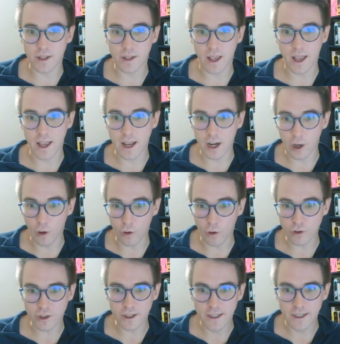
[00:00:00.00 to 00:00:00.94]
a
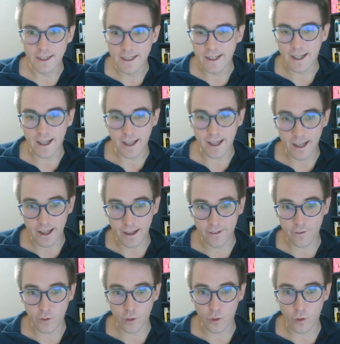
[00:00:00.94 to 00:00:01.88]
lot
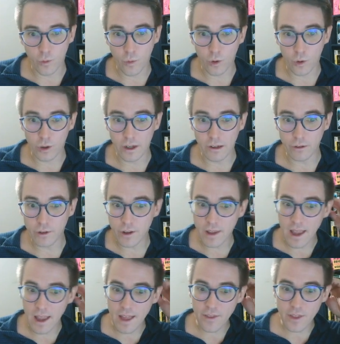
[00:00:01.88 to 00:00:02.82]
for what little you
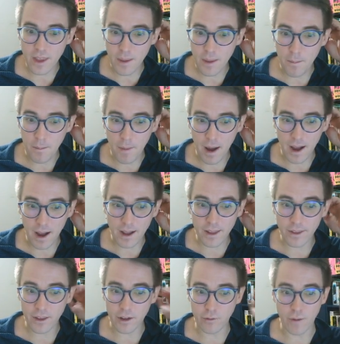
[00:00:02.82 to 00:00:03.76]
get. The
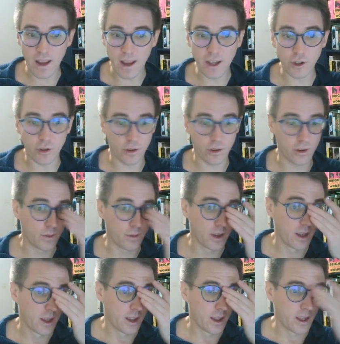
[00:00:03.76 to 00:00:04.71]
range on them
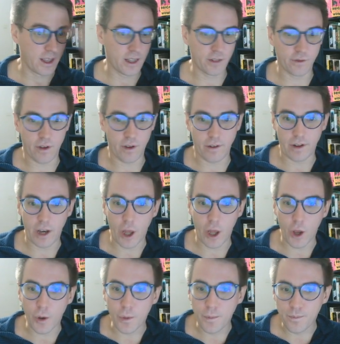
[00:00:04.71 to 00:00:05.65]
is very low.
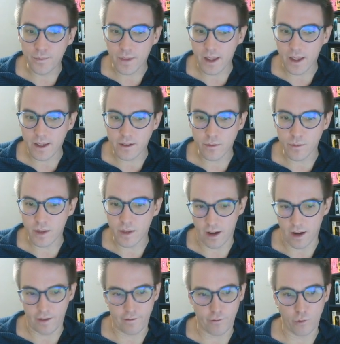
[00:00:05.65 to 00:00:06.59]
It's something
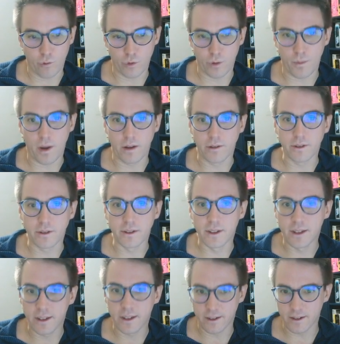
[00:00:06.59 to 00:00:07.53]
like 40 miles
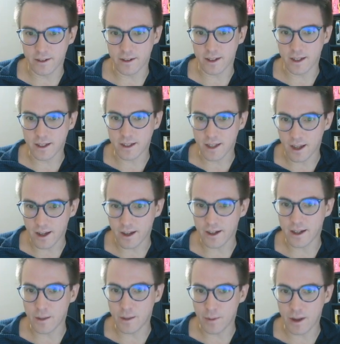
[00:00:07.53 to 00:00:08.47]
because there's a
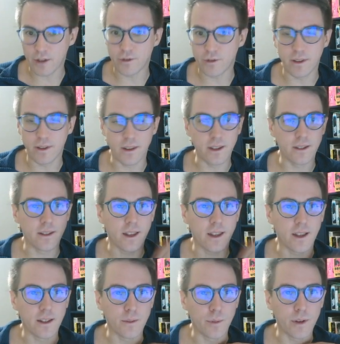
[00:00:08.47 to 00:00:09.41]
tiny battery in these
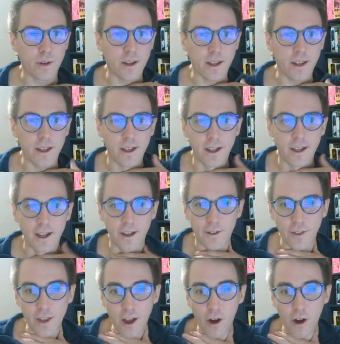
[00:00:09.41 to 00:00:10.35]
things, but
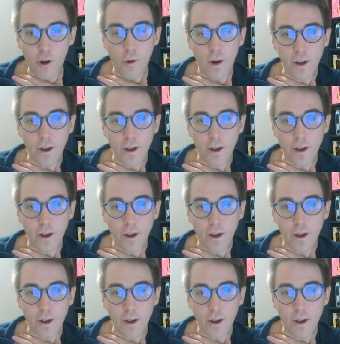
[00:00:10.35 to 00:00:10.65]
they are quite